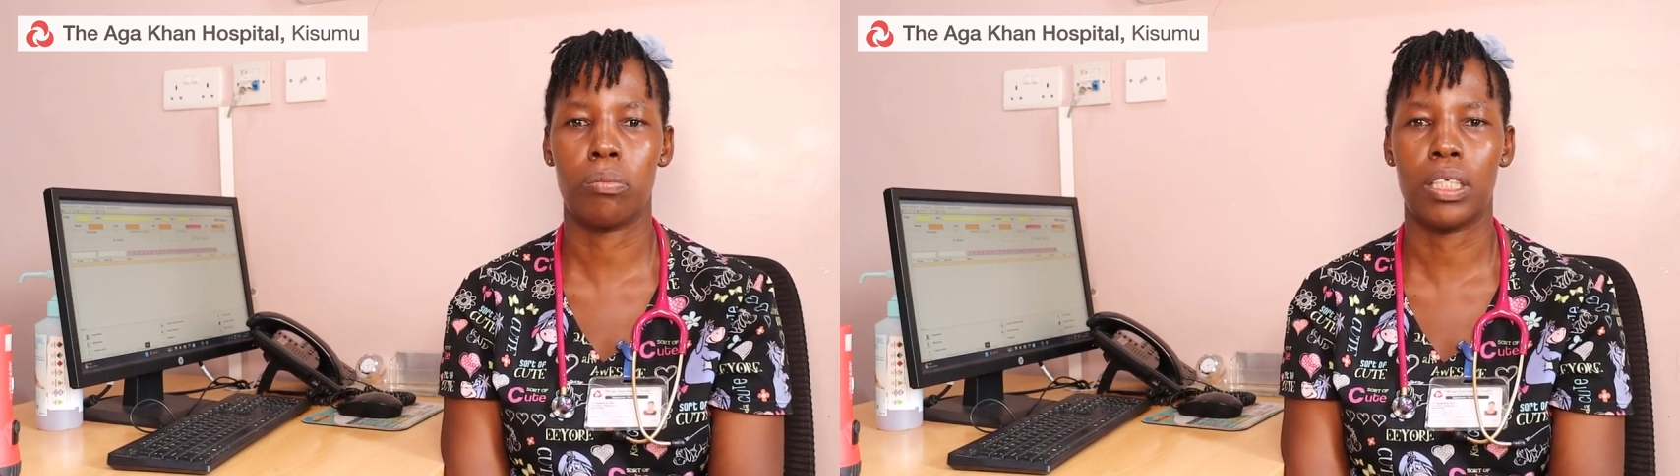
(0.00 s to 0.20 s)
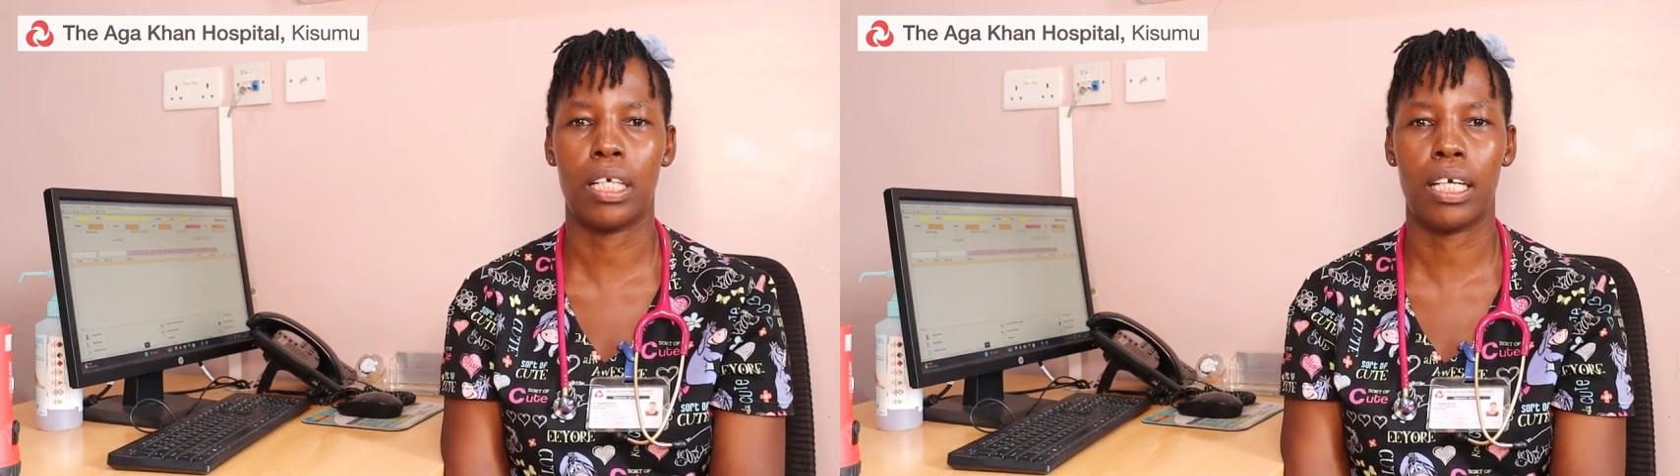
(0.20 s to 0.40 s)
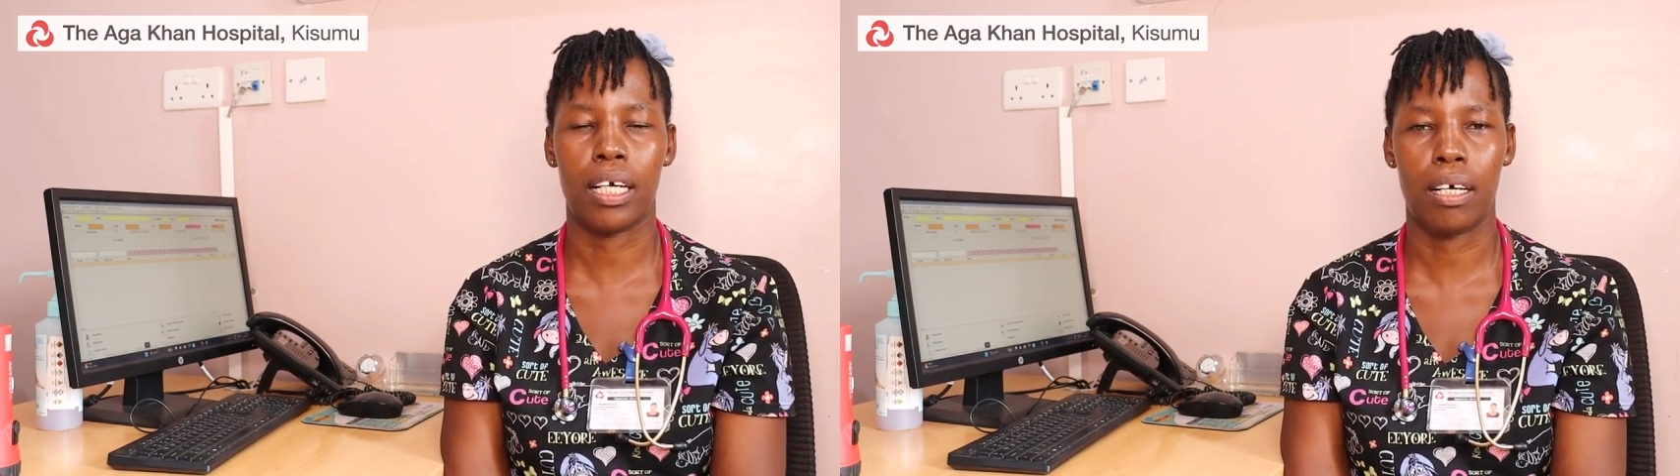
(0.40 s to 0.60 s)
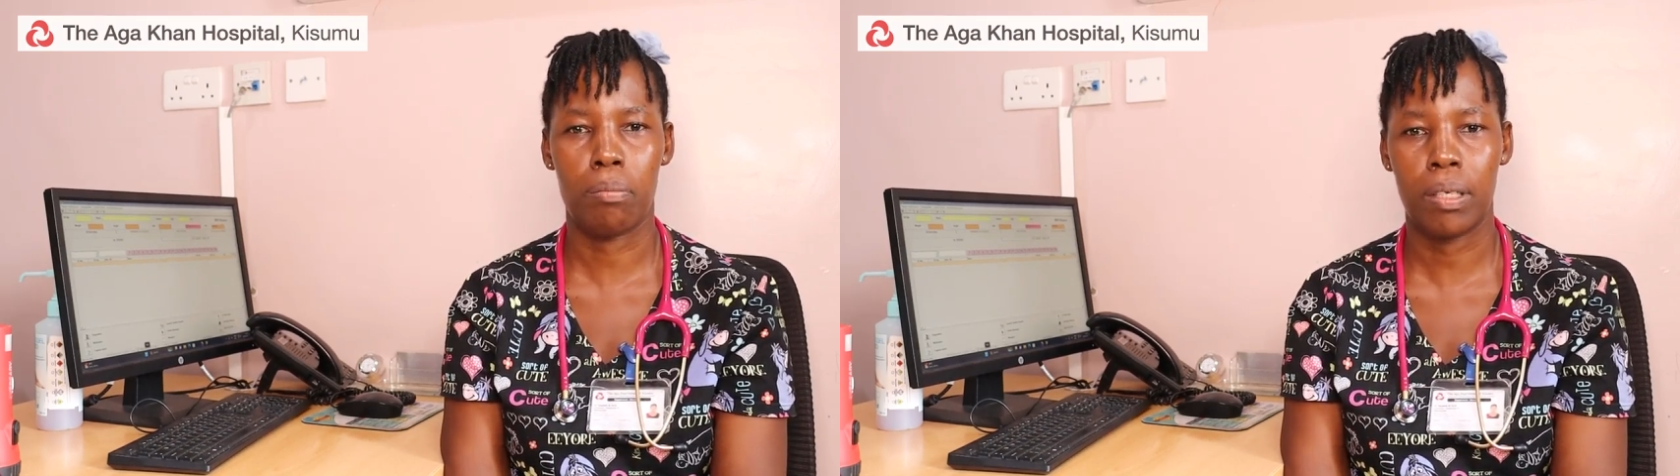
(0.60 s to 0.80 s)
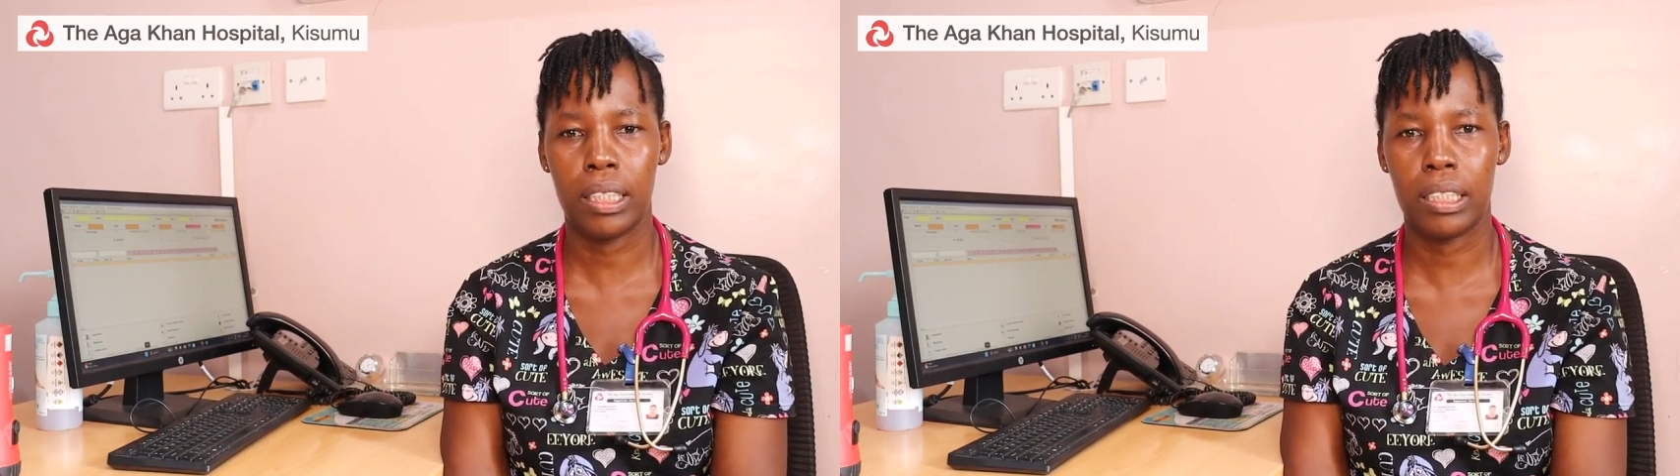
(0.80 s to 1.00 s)
be like a
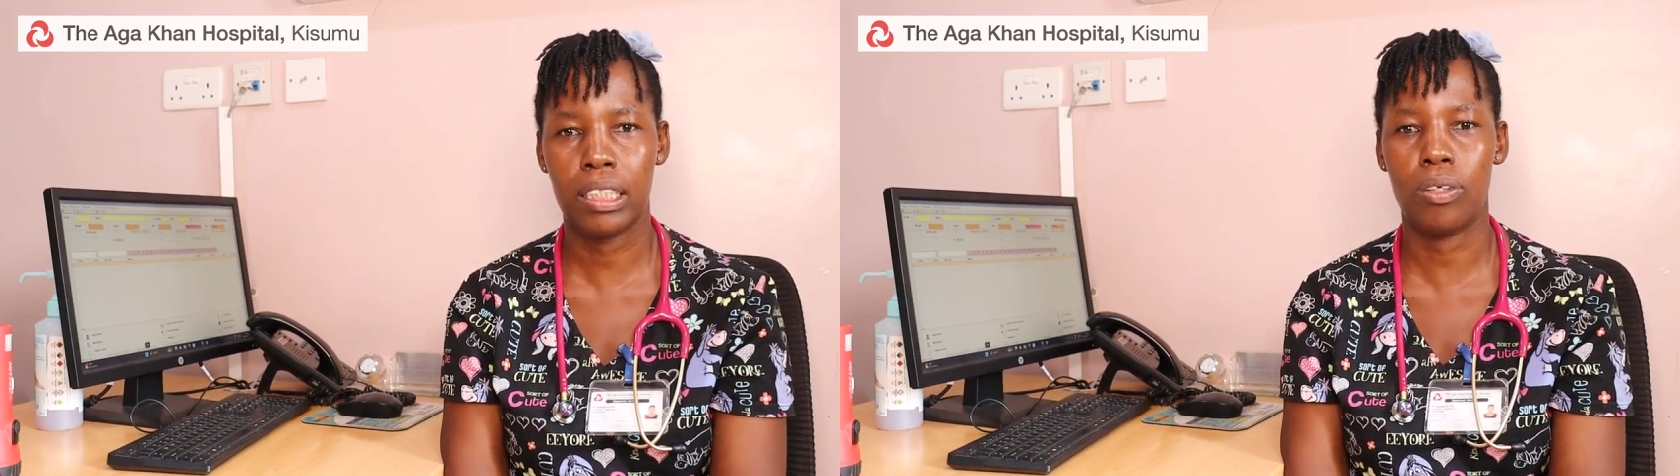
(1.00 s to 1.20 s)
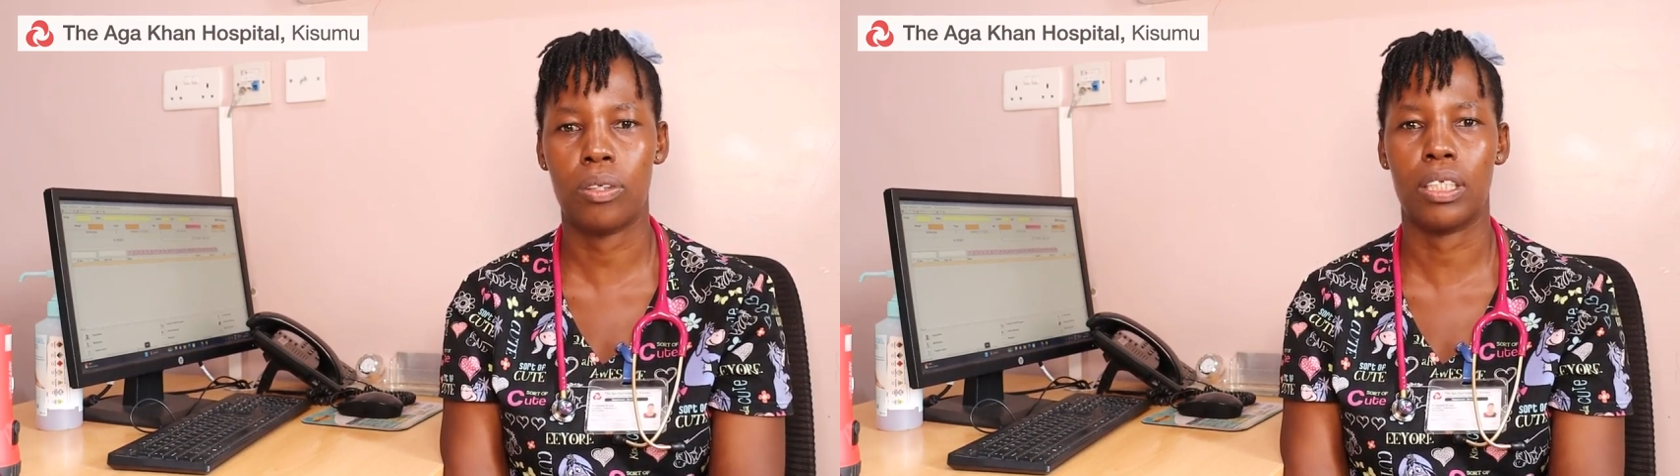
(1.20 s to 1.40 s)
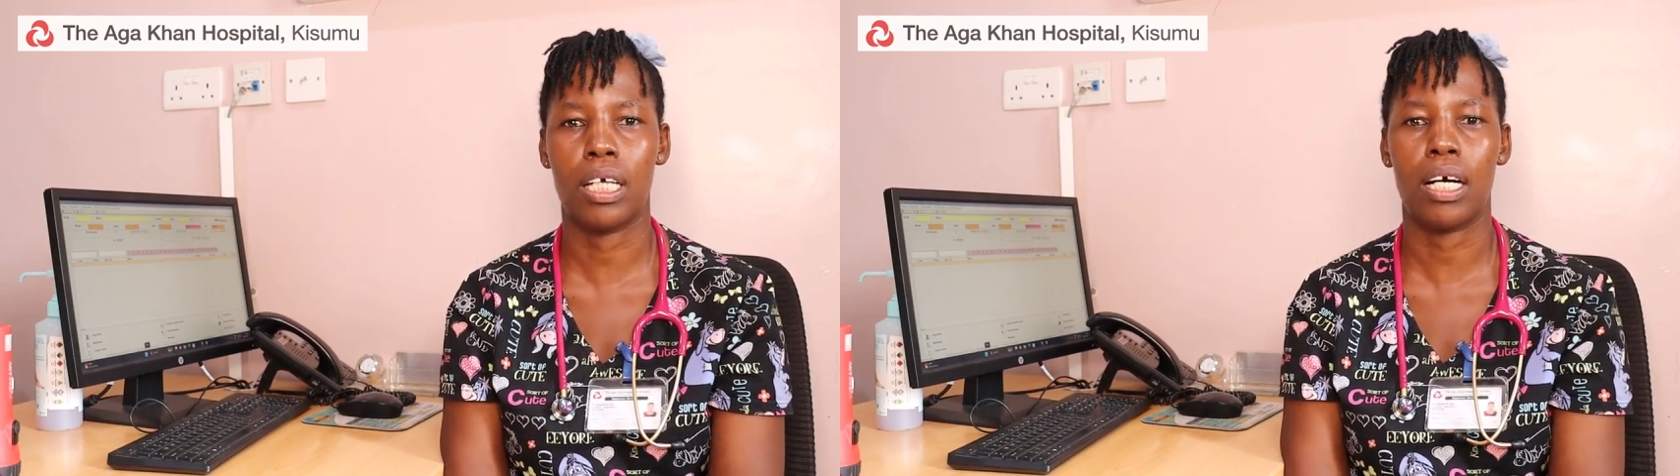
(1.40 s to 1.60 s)
bleed or